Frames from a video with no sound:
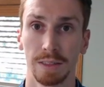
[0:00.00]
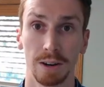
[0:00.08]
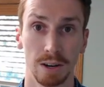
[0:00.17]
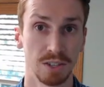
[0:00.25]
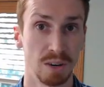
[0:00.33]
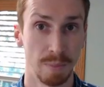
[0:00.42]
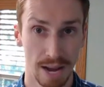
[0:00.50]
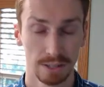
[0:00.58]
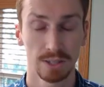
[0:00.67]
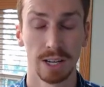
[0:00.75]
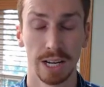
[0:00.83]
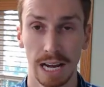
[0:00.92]
there are some
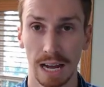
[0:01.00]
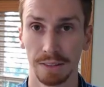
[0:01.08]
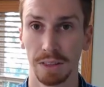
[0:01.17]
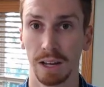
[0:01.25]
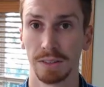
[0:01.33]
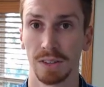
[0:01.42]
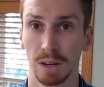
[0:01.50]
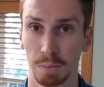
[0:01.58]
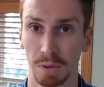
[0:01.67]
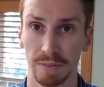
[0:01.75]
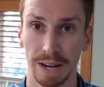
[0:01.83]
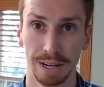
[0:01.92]
excellent guidelines that are
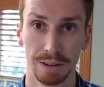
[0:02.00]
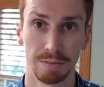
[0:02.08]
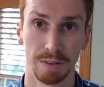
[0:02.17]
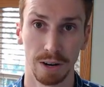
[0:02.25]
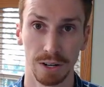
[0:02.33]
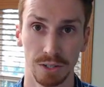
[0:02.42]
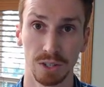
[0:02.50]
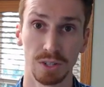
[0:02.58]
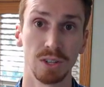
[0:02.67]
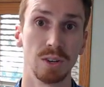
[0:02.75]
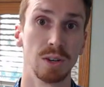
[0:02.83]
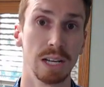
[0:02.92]
provided for
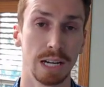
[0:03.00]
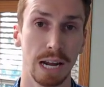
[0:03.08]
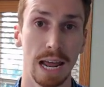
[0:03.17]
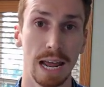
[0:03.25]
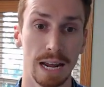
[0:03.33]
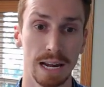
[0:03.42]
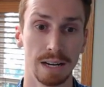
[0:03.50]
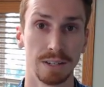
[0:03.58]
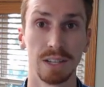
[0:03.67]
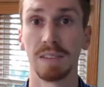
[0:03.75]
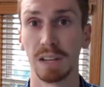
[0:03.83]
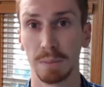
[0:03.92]
instituting a
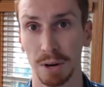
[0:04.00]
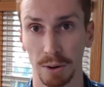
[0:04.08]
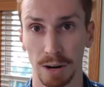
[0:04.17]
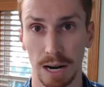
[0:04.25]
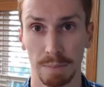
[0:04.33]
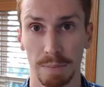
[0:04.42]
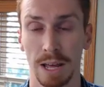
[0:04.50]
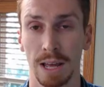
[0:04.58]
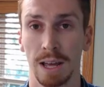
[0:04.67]
safety program.